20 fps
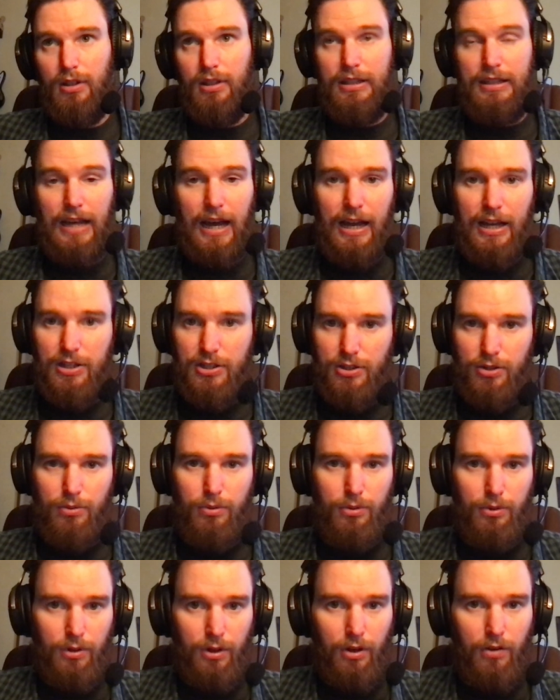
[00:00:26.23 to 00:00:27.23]
guide
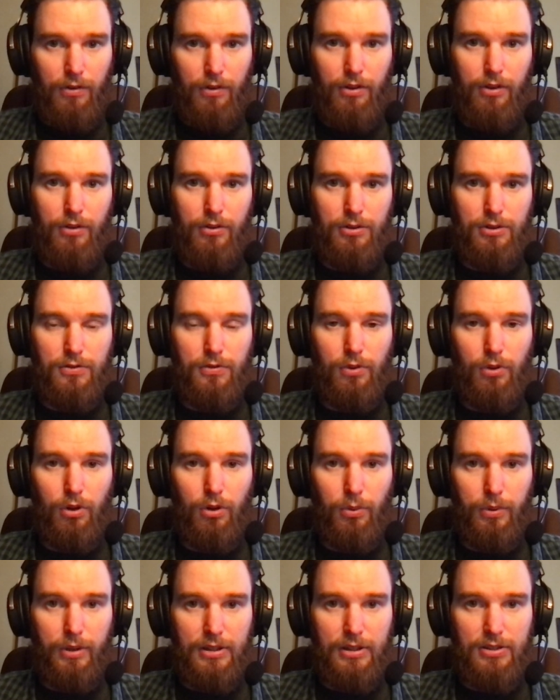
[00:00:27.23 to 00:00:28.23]
you over those 4
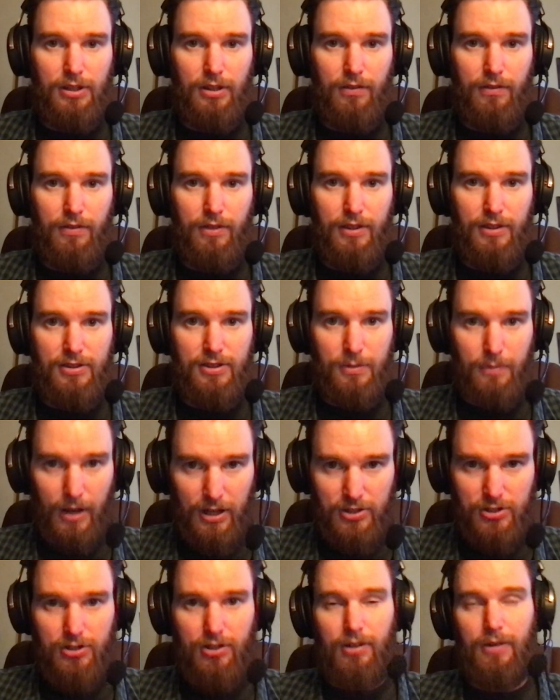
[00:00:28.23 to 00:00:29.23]
weeks of the
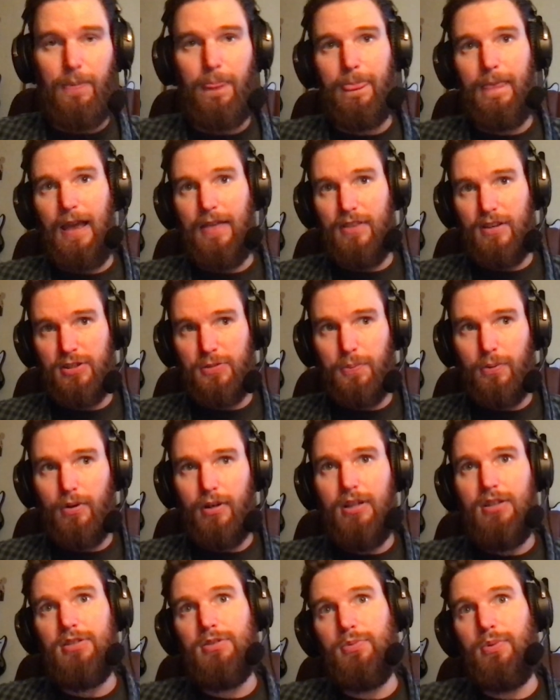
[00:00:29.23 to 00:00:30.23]
semester. At this
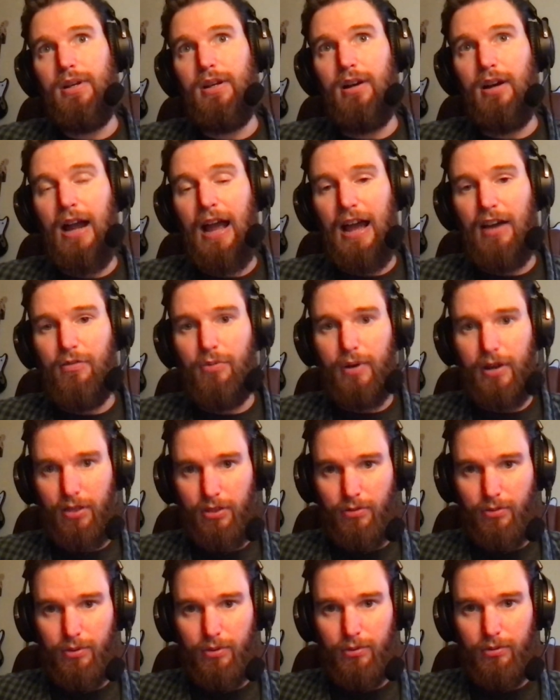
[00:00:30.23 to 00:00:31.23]
point, we are halfway
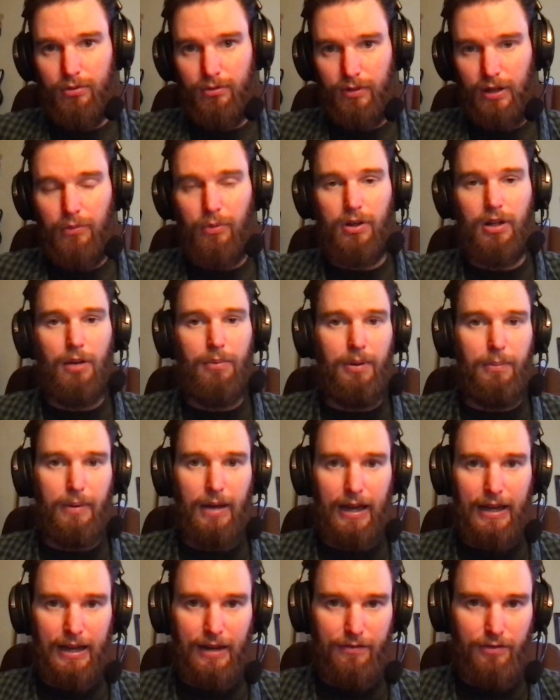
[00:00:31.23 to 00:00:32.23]
through, right? We're coming
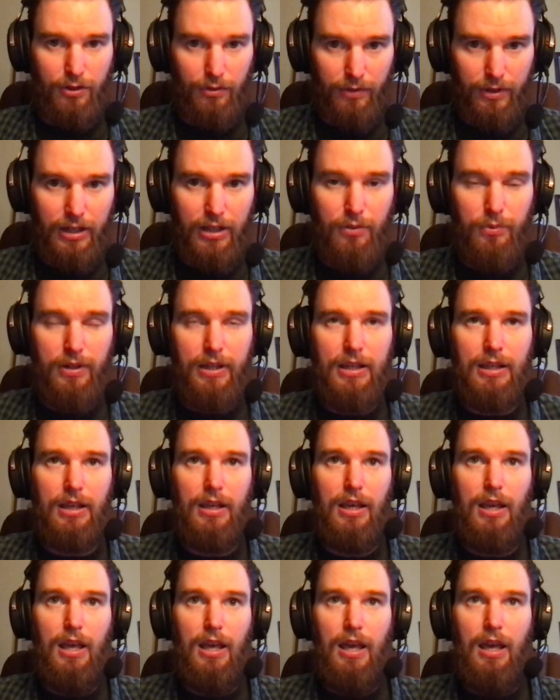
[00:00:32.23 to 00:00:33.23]
back after reading week.
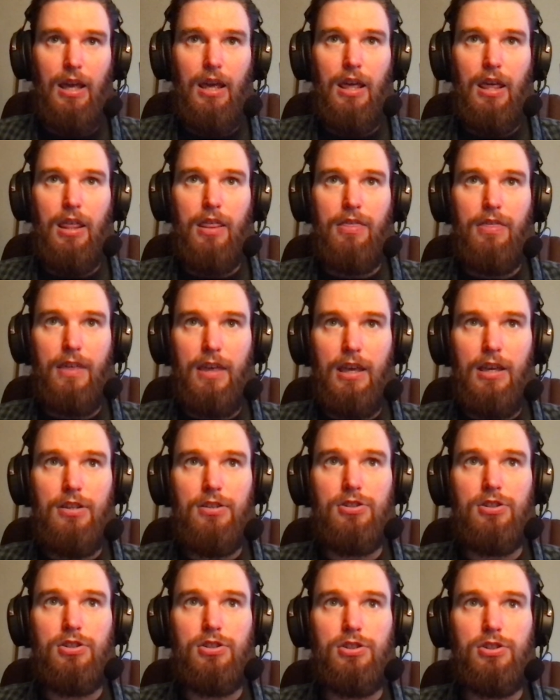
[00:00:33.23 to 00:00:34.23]

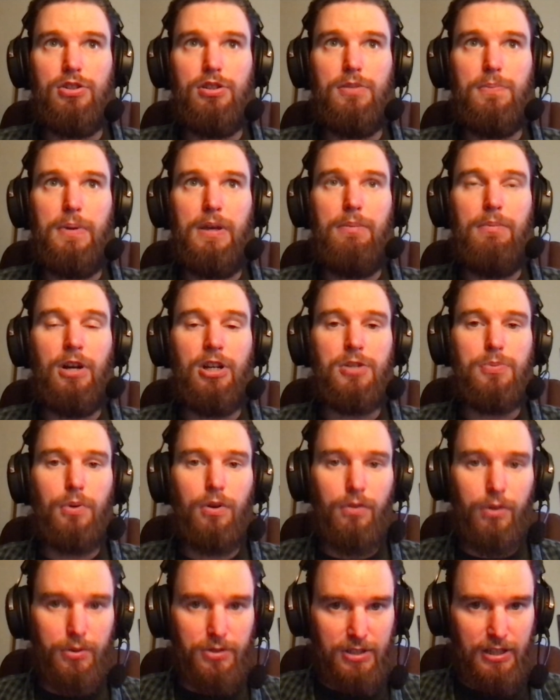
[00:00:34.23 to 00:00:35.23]
Things should be much more
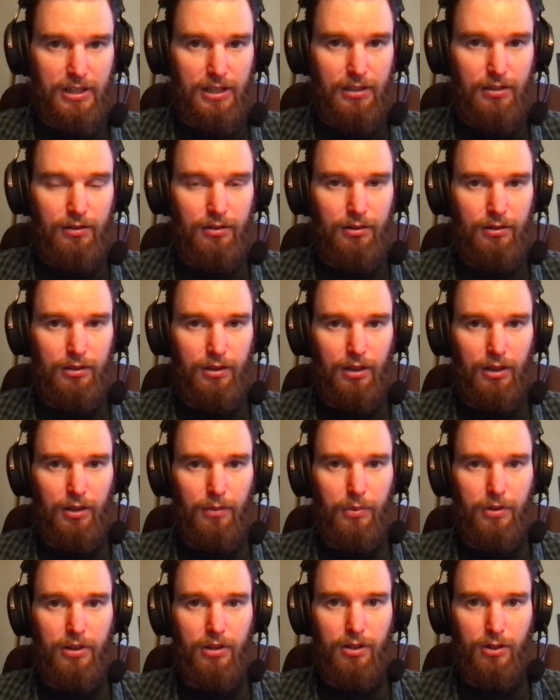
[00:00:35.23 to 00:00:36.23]
routine
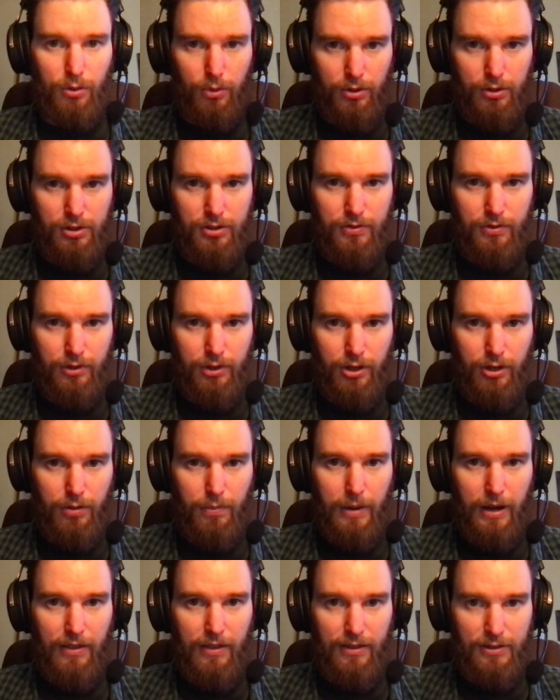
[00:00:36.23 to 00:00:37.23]
with the course for you
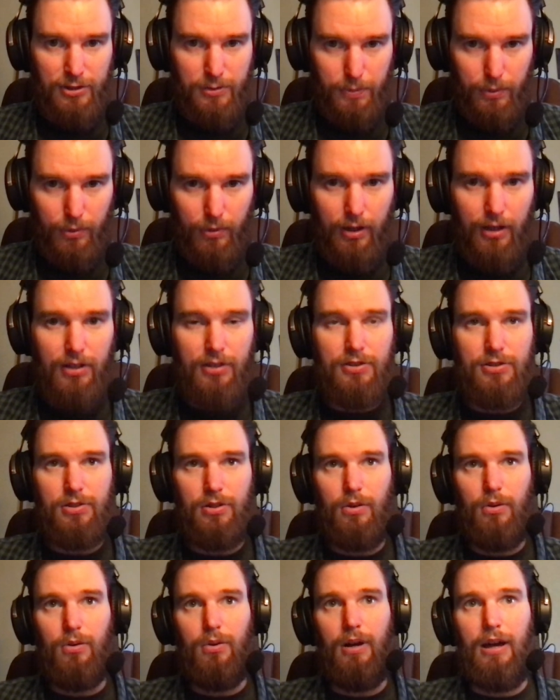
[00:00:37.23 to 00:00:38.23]
by this point,
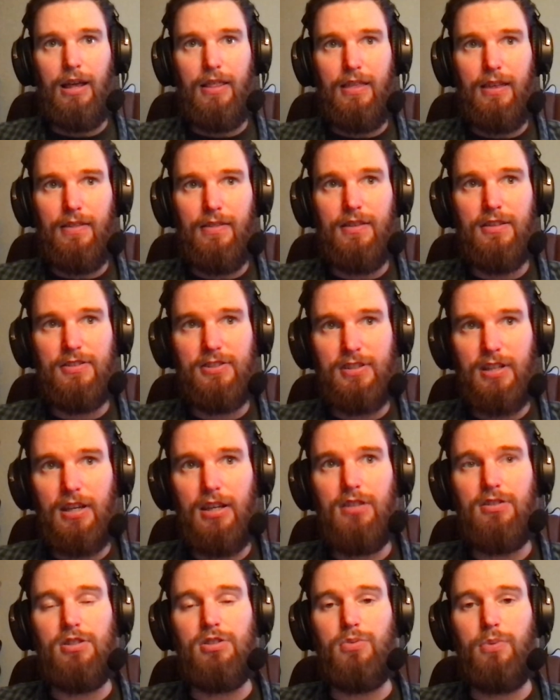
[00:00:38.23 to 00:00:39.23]
so I think this
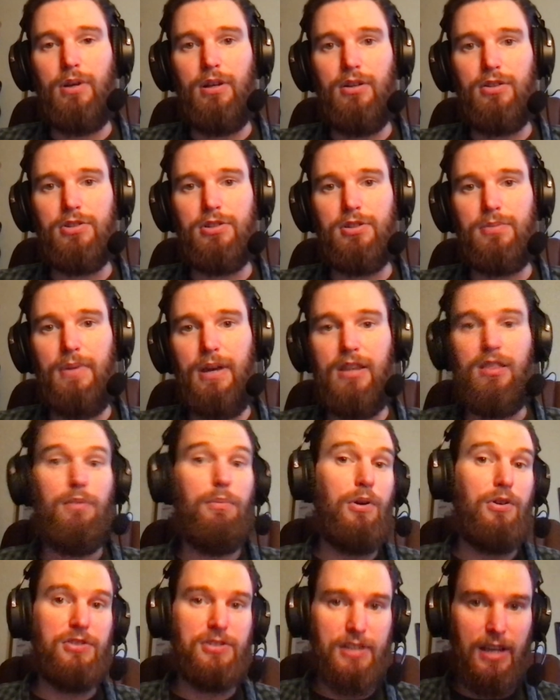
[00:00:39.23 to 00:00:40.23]
stage as well should make the
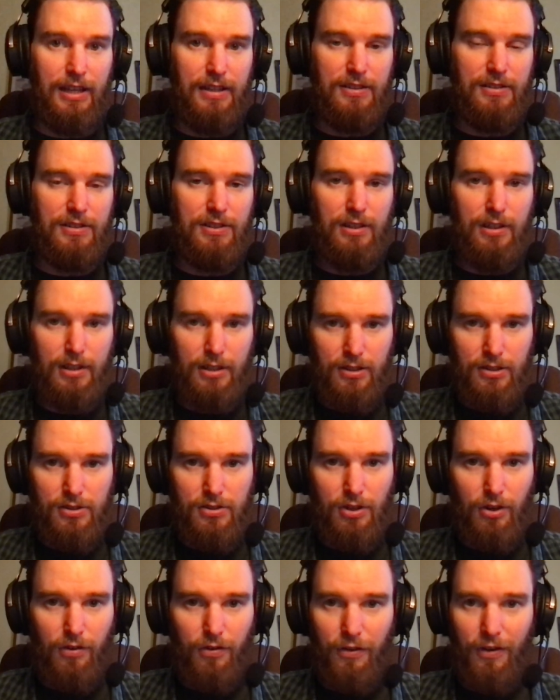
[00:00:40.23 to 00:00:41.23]
most sense
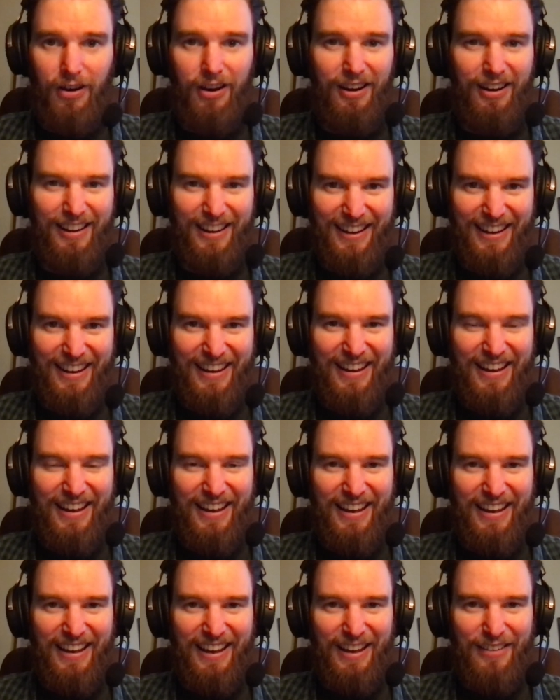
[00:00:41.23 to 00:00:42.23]
so far
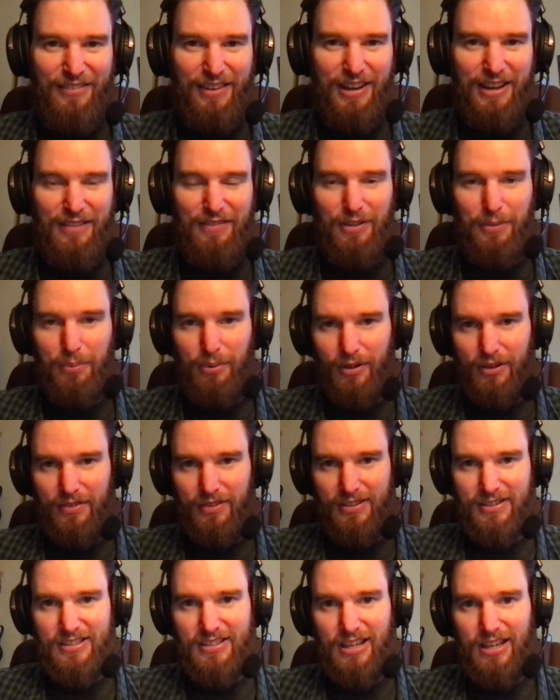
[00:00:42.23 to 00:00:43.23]
of any of the
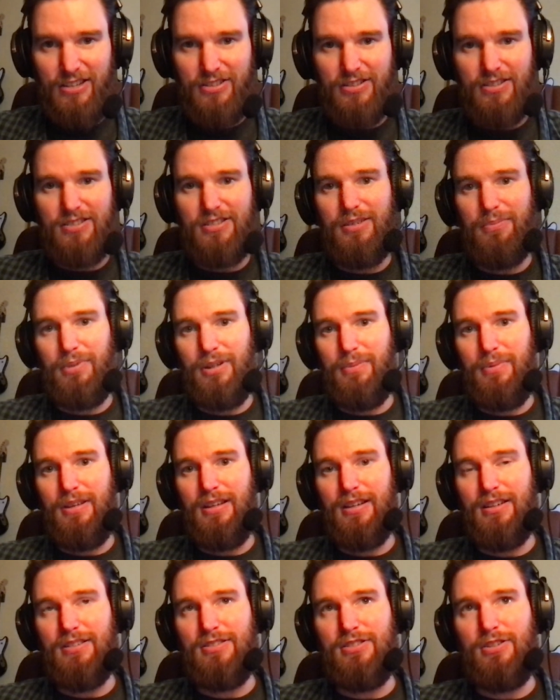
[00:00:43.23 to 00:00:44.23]
previous stages, simply
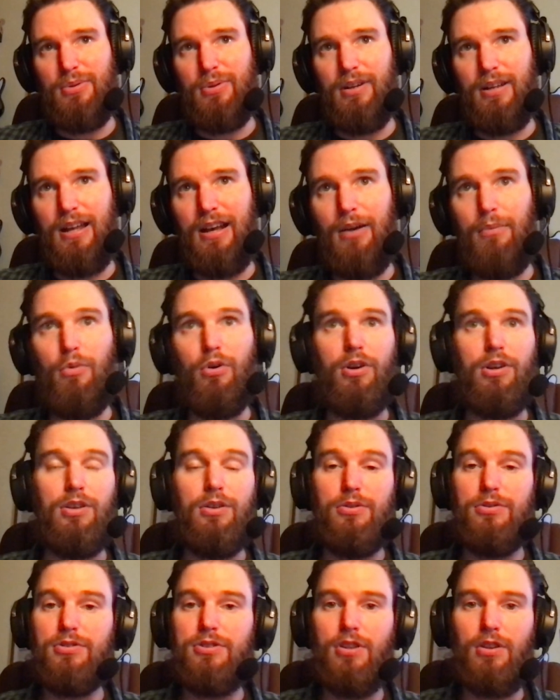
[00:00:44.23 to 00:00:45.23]
because you are now more
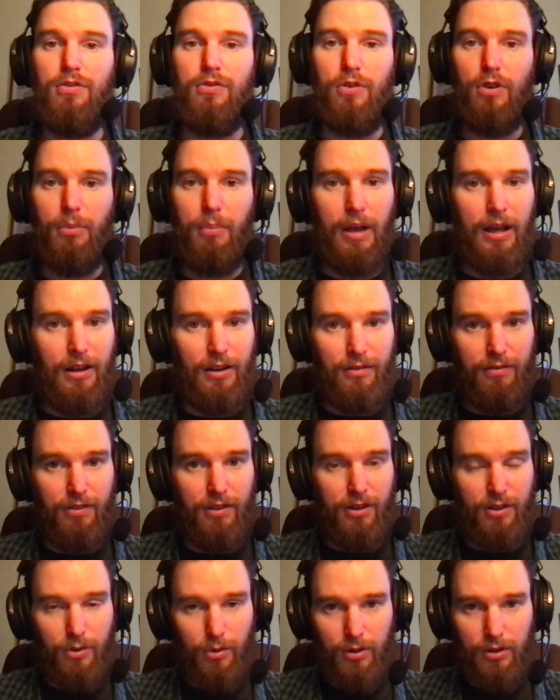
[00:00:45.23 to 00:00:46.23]
used to the format of the
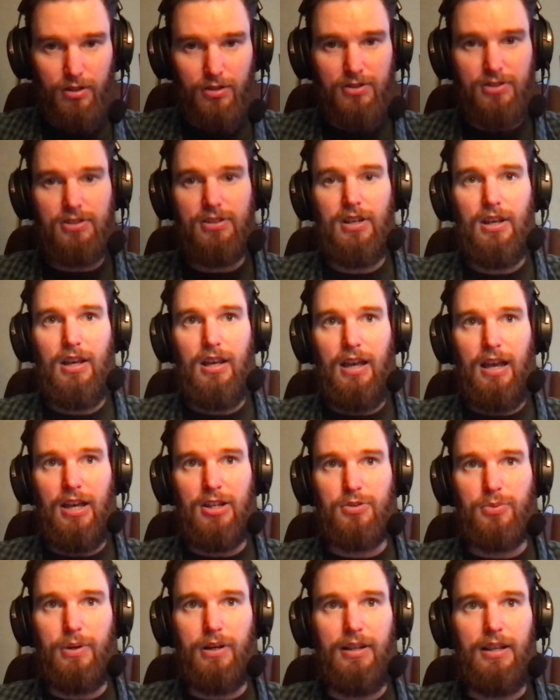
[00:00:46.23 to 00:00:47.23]
course,
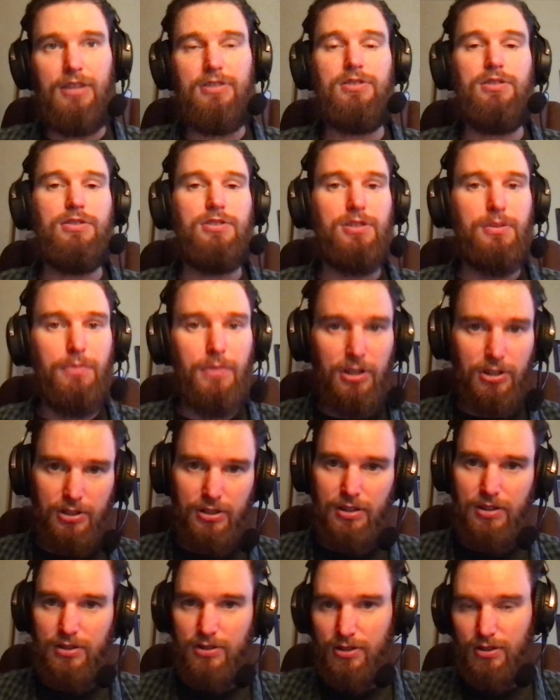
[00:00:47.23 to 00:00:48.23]
as well as your
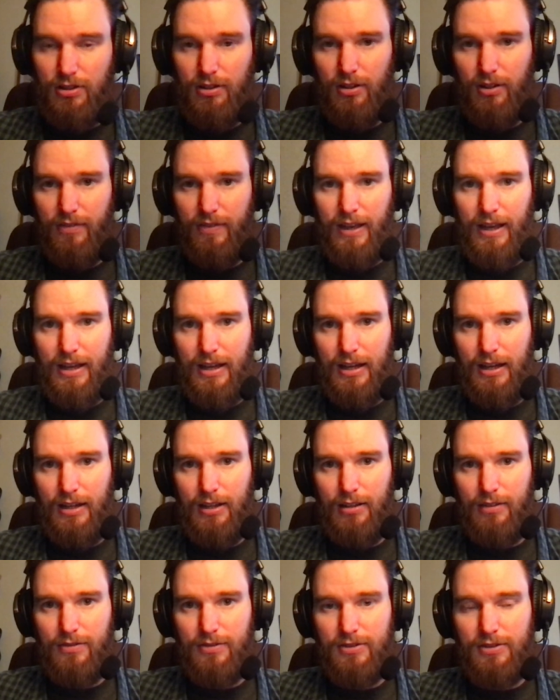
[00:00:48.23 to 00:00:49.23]
submissions and all of that kind
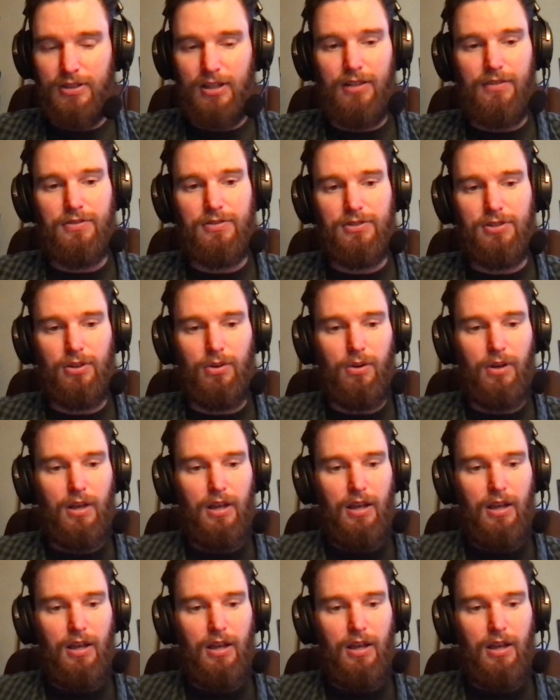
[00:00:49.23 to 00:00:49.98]
of stuff. So